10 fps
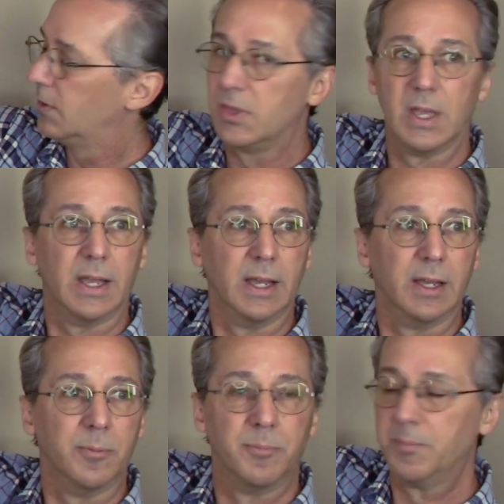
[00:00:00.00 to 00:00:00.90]

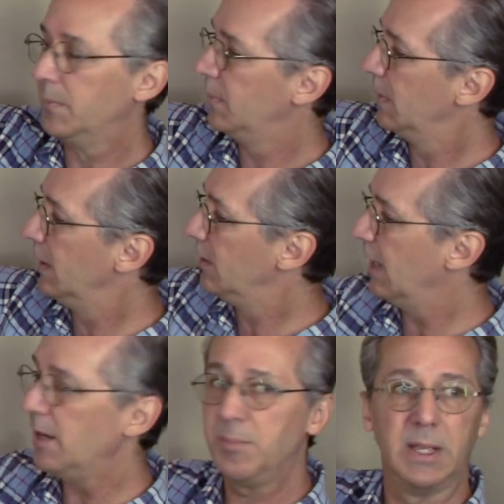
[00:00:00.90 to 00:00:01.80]
The
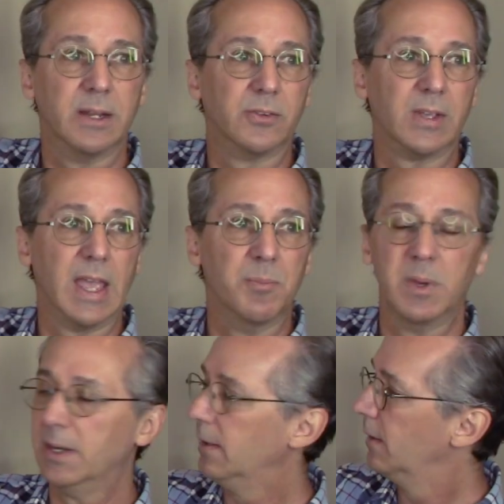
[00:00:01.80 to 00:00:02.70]
deadbeat
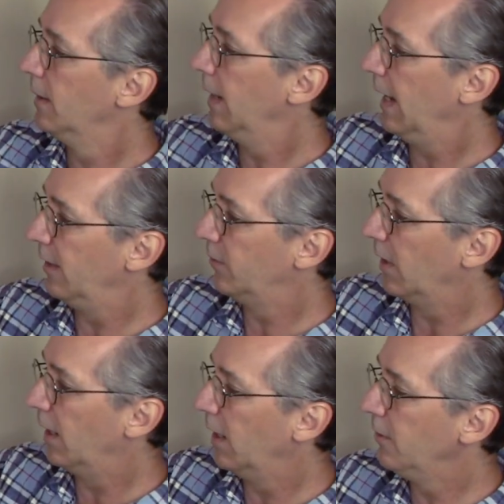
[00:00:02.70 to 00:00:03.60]
escapement has
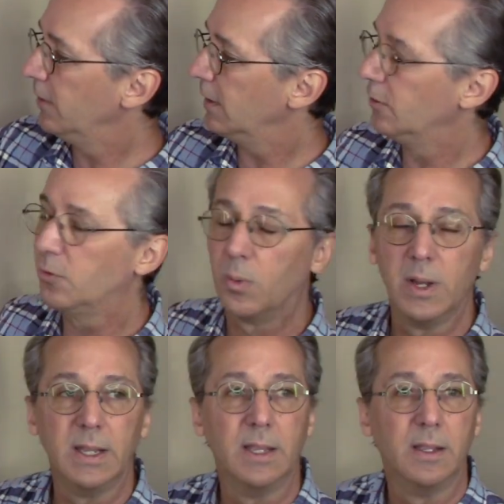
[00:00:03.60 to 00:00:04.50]

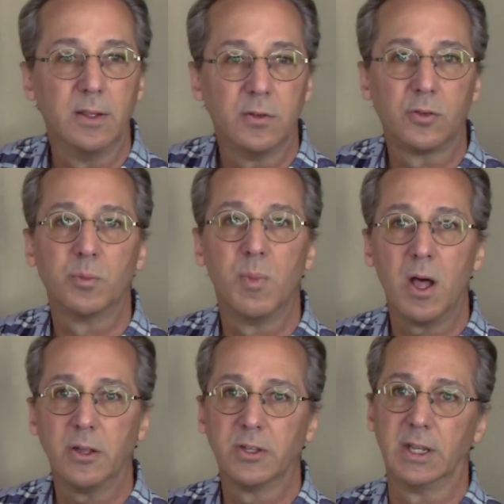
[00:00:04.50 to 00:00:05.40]
120
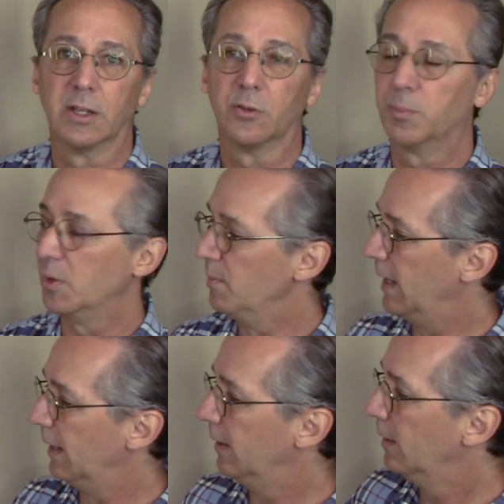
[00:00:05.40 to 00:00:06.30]
small ticks per
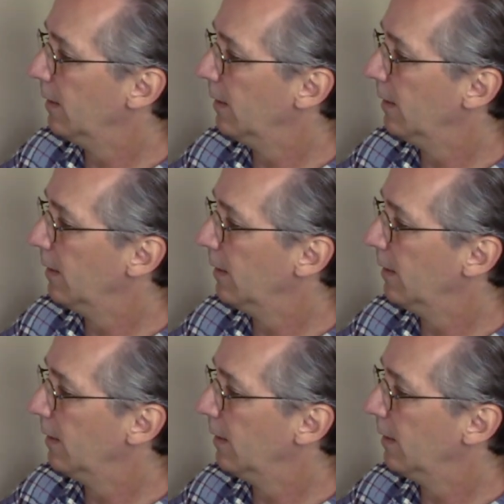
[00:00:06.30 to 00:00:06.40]
minute.